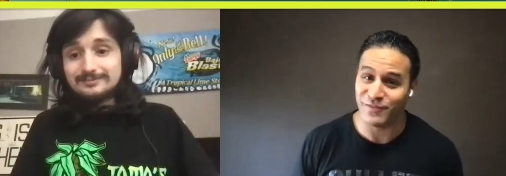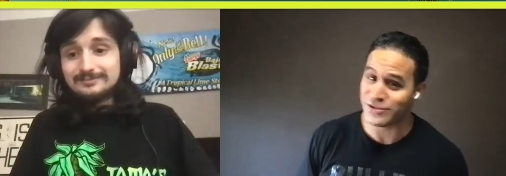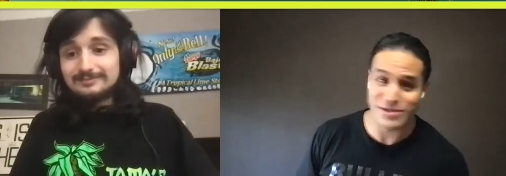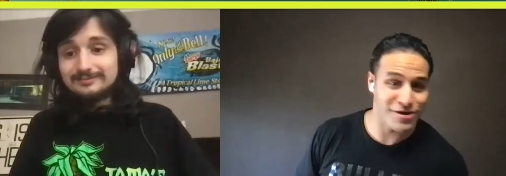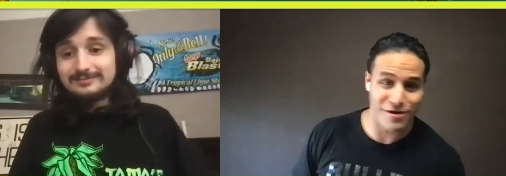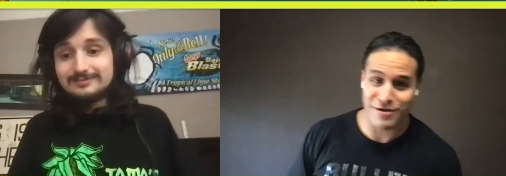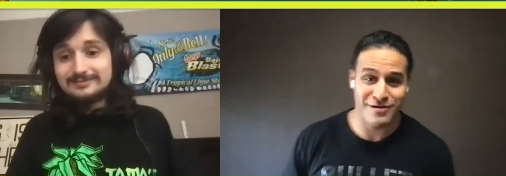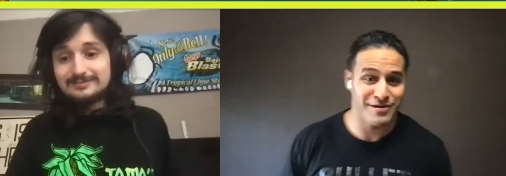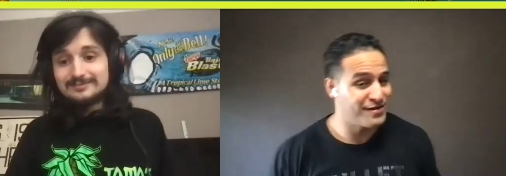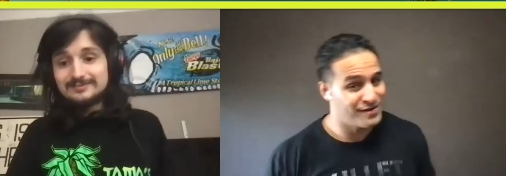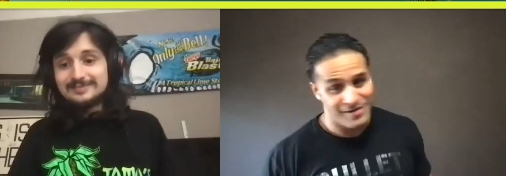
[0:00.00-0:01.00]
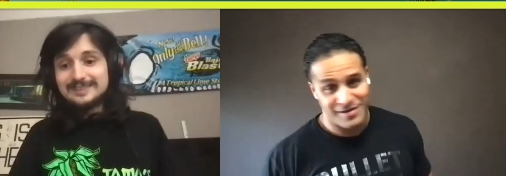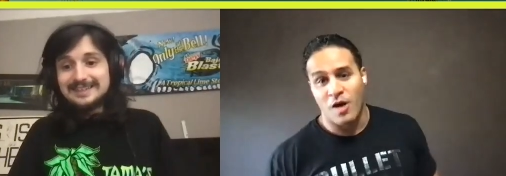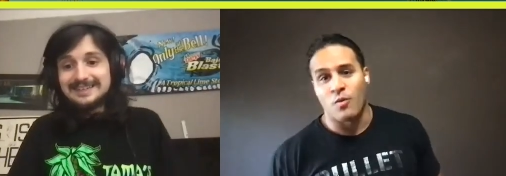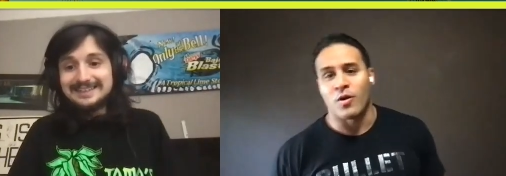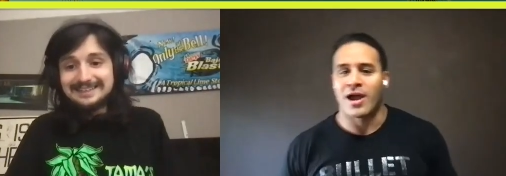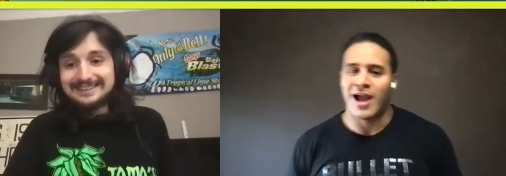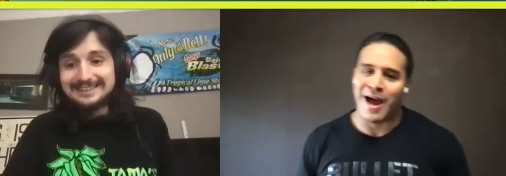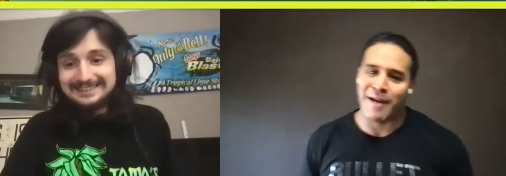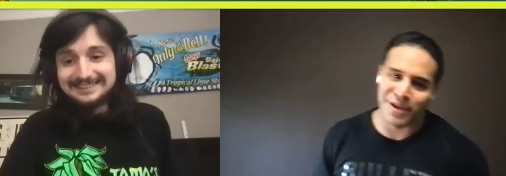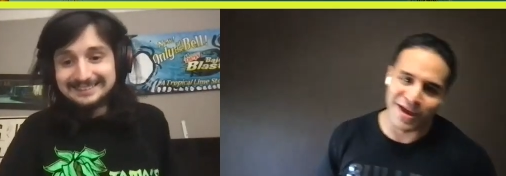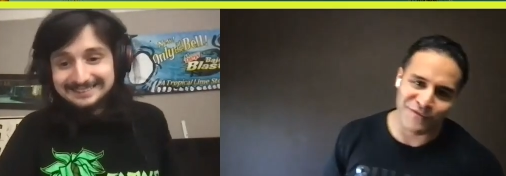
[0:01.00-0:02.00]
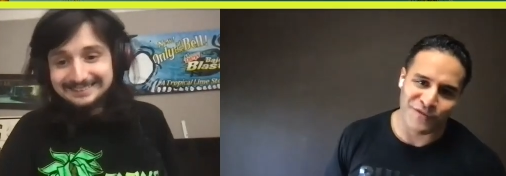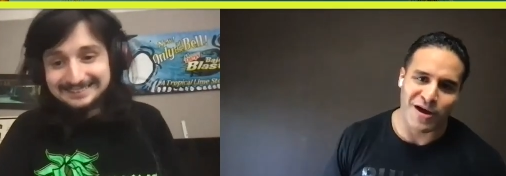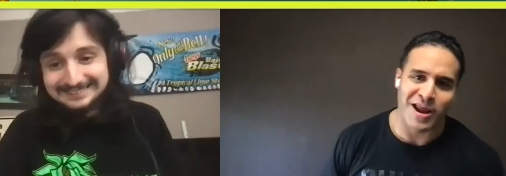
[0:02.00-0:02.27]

Speaker 1: with y'all. What I got beef on,